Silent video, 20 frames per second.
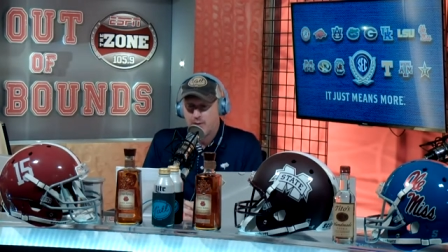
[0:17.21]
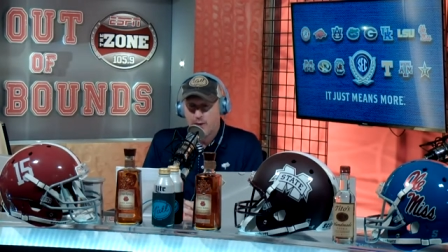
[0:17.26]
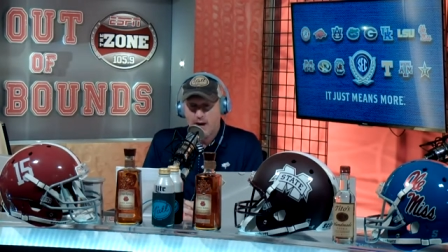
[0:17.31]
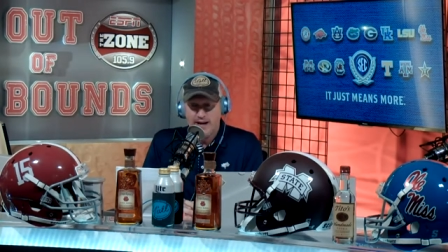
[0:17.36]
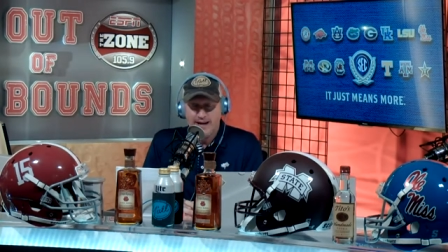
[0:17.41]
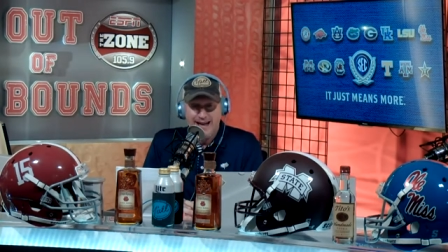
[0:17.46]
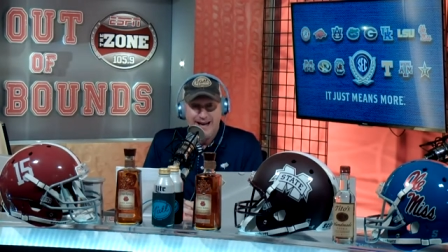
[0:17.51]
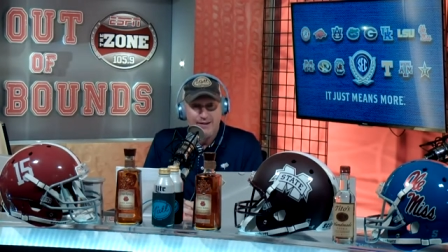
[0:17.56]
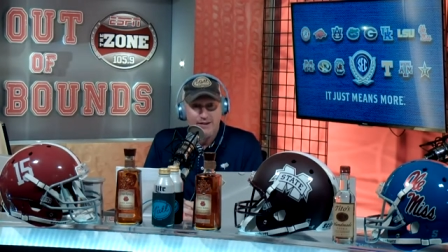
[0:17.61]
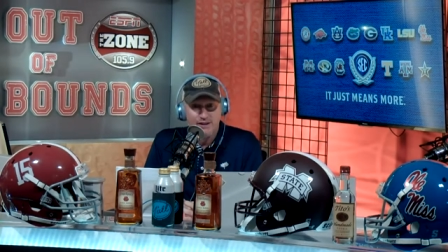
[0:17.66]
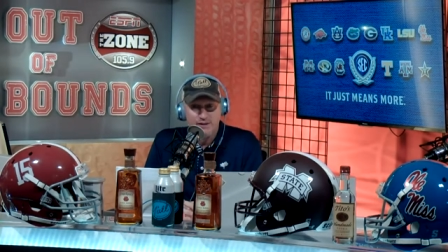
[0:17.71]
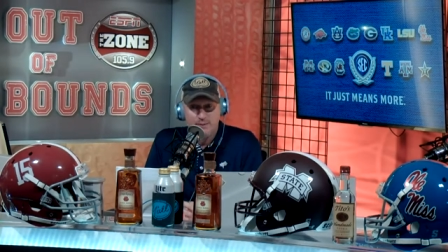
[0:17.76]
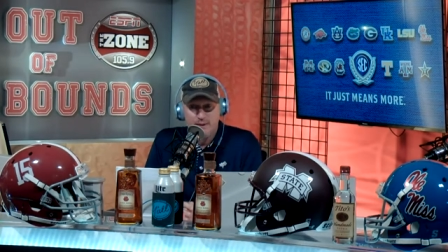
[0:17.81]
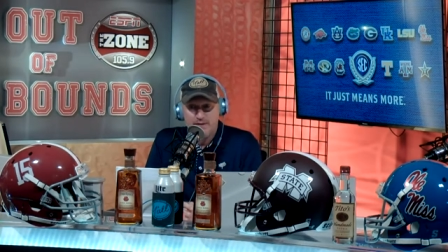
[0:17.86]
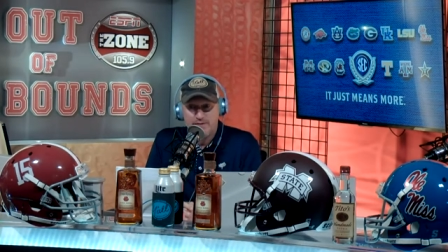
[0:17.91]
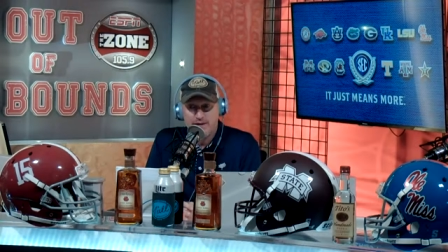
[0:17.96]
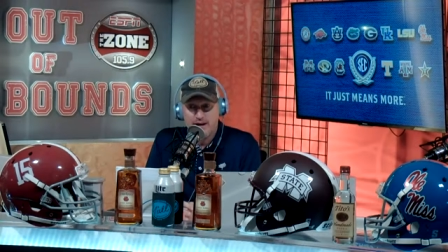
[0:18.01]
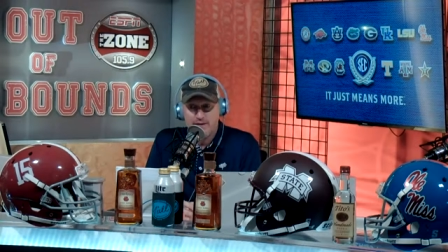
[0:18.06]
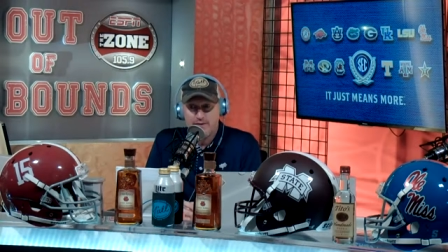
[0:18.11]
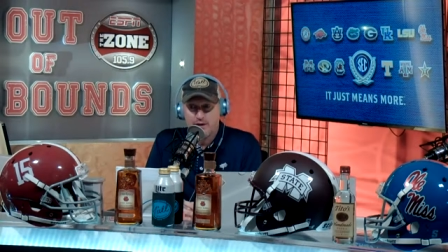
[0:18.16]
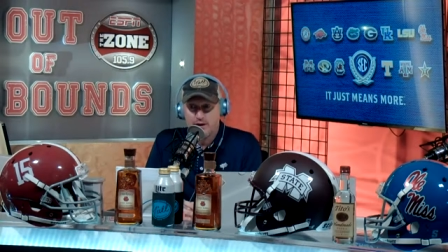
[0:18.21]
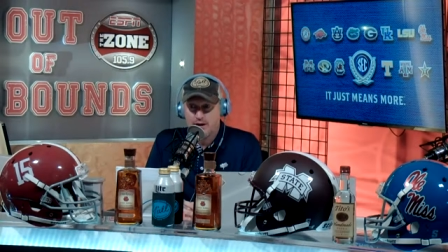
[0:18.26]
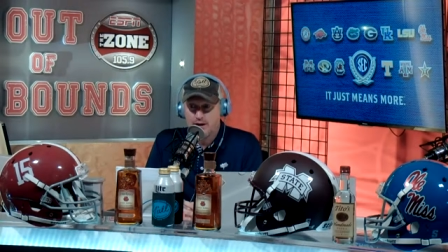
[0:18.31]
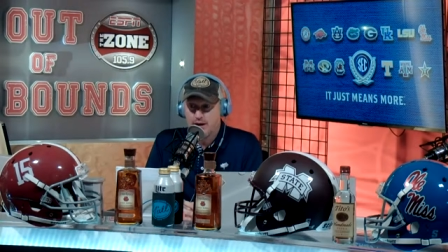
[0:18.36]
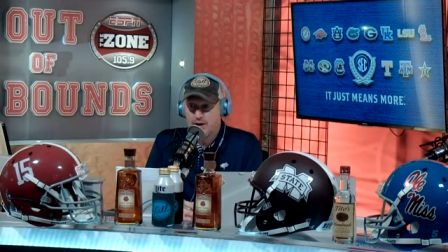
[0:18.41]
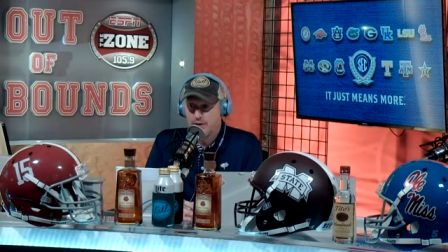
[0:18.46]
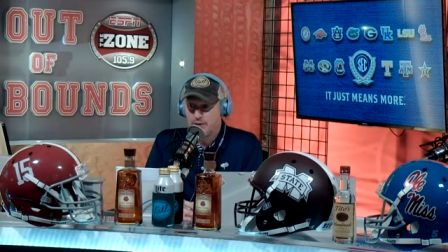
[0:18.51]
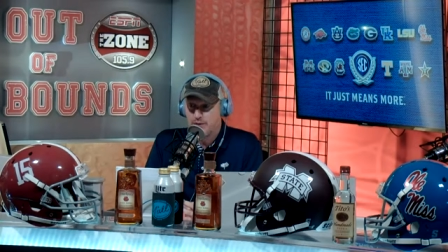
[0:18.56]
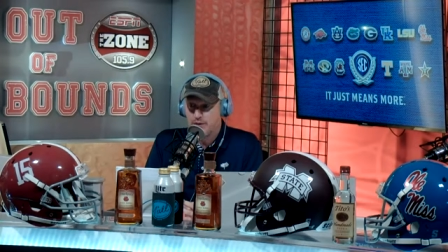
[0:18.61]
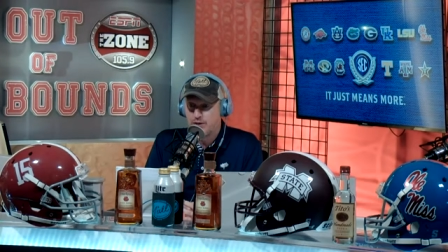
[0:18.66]
Right now, he's my favorite
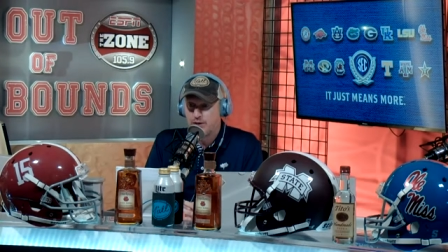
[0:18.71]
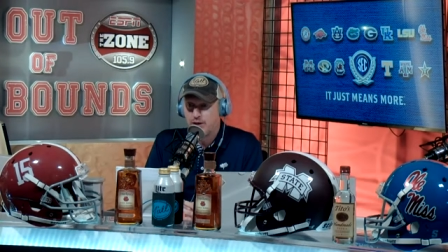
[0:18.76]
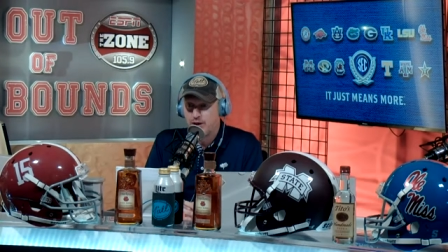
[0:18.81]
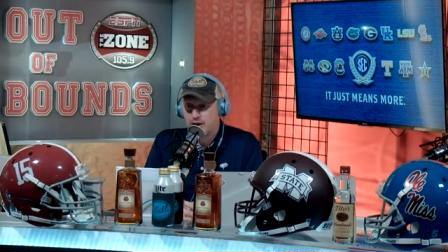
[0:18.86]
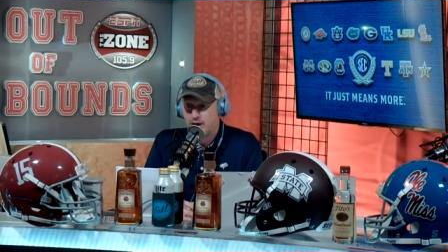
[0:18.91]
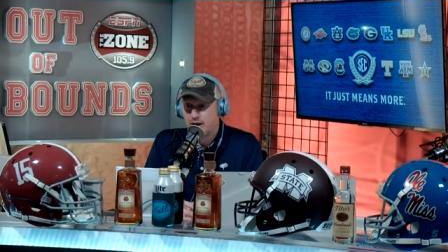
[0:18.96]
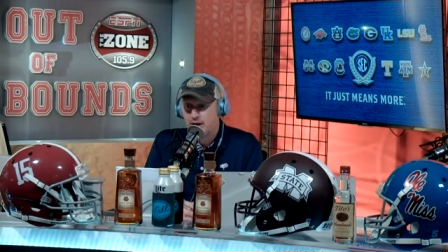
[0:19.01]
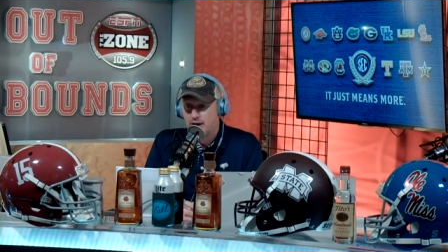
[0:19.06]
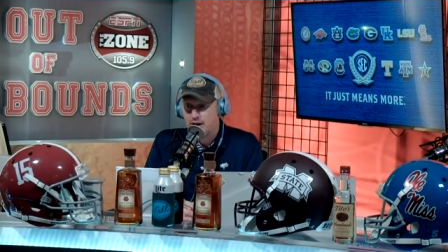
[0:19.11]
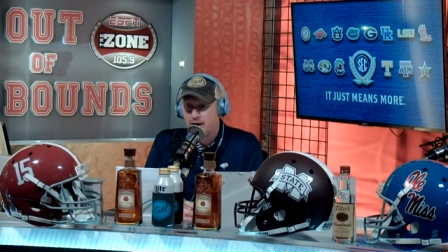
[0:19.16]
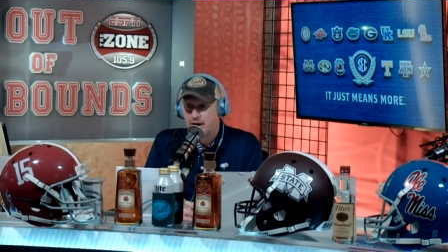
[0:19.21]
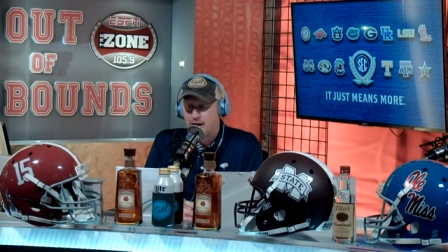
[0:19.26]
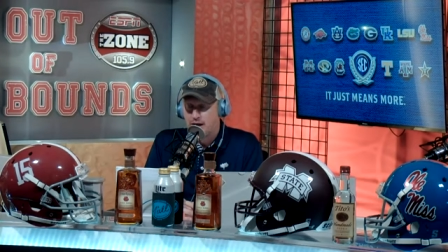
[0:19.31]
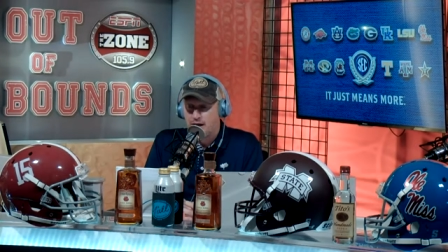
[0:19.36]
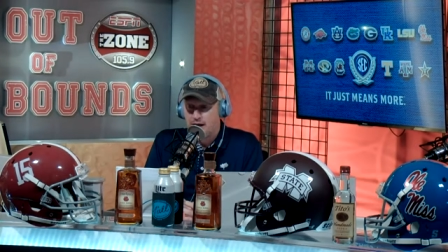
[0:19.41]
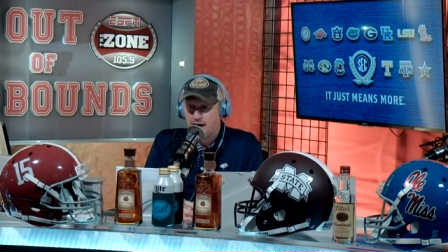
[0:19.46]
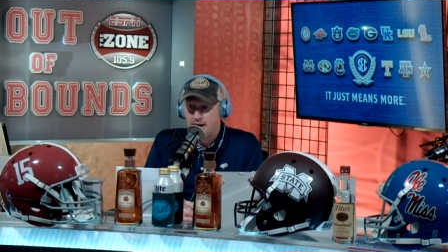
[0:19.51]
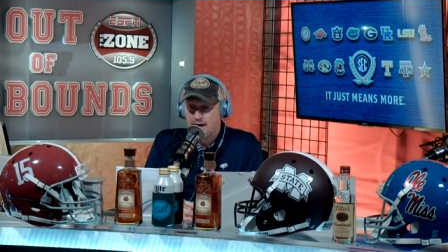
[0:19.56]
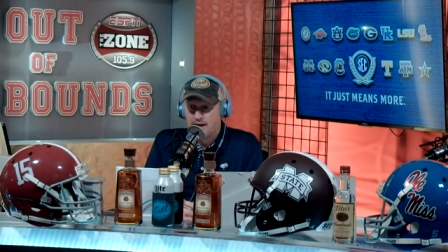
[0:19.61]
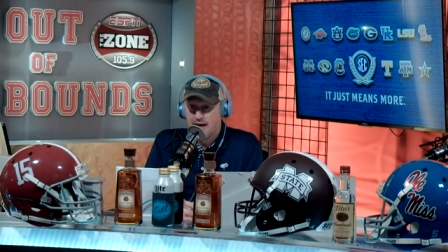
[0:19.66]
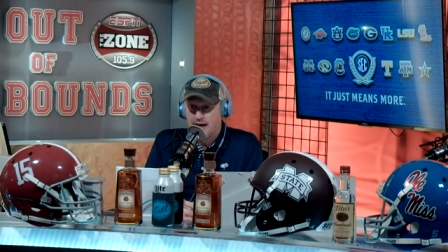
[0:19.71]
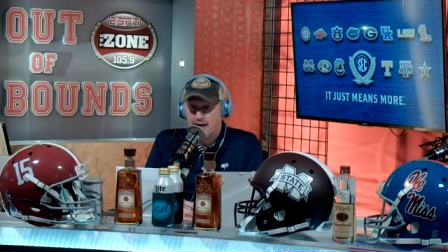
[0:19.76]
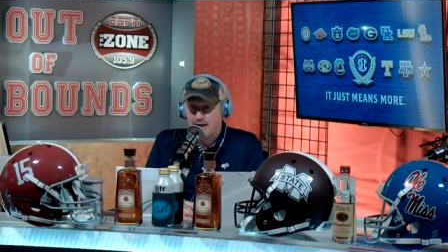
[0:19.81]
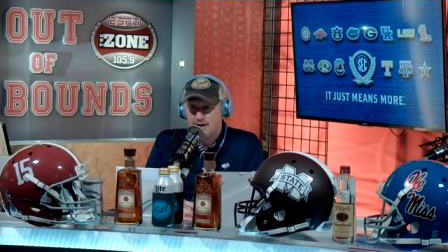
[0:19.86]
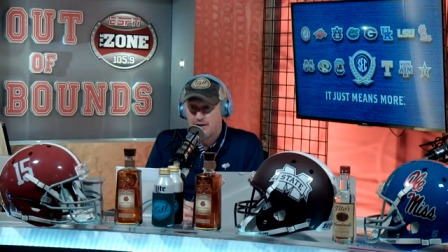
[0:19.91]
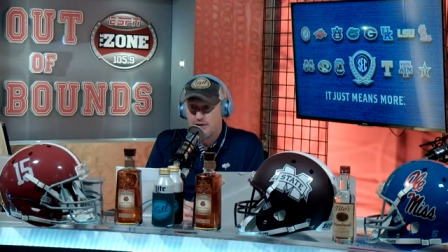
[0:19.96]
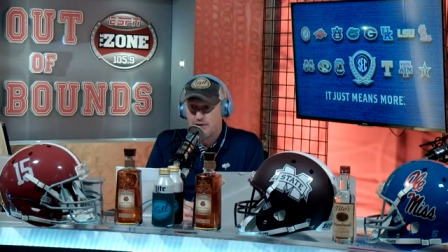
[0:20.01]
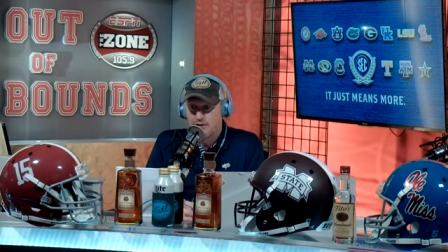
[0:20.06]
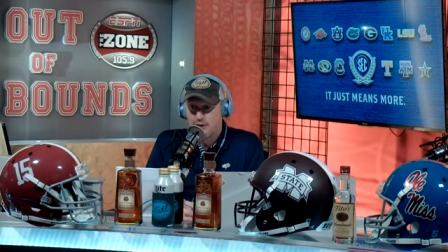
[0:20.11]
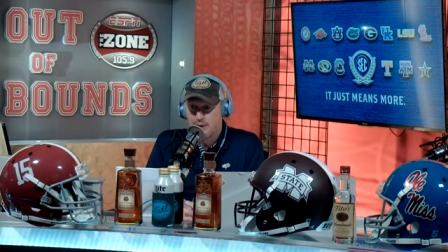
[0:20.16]
coach in
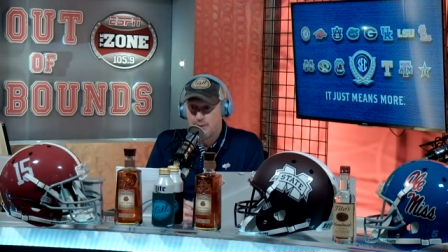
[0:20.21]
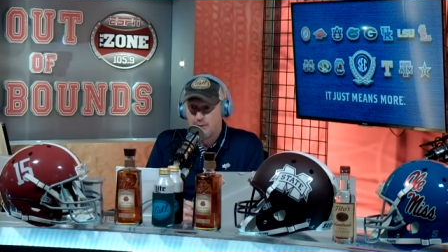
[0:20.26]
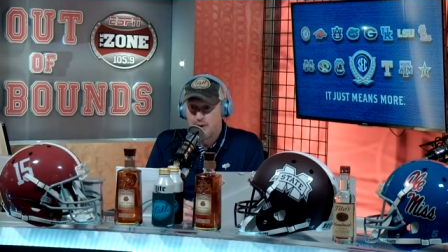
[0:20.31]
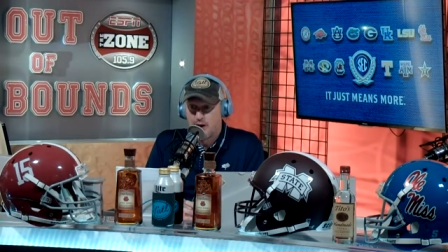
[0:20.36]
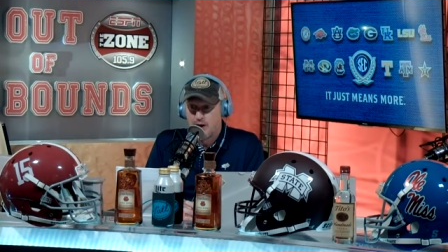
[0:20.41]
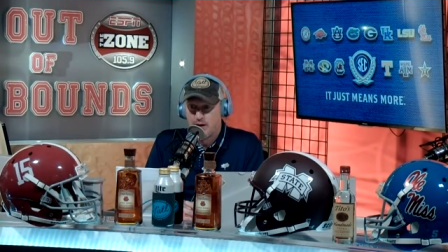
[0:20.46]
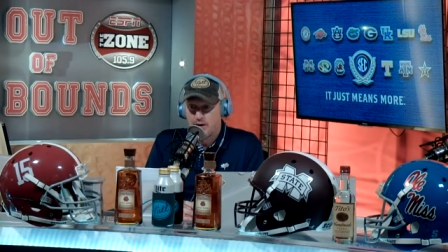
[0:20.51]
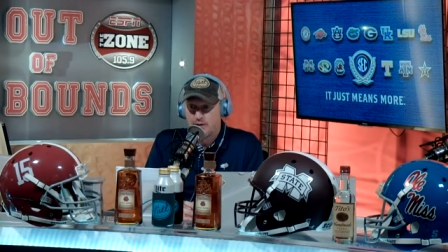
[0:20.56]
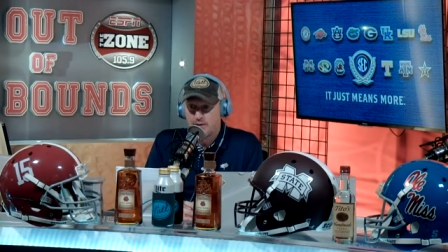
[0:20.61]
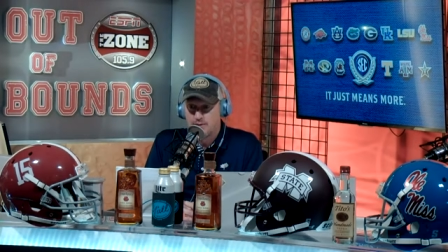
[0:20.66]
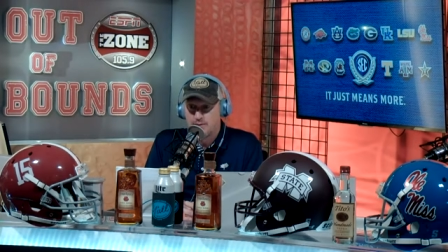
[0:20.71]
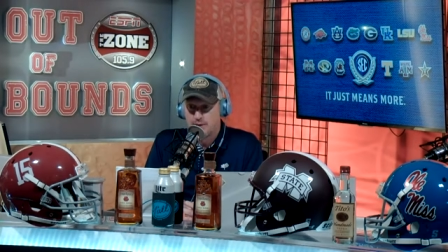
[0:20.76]
college football.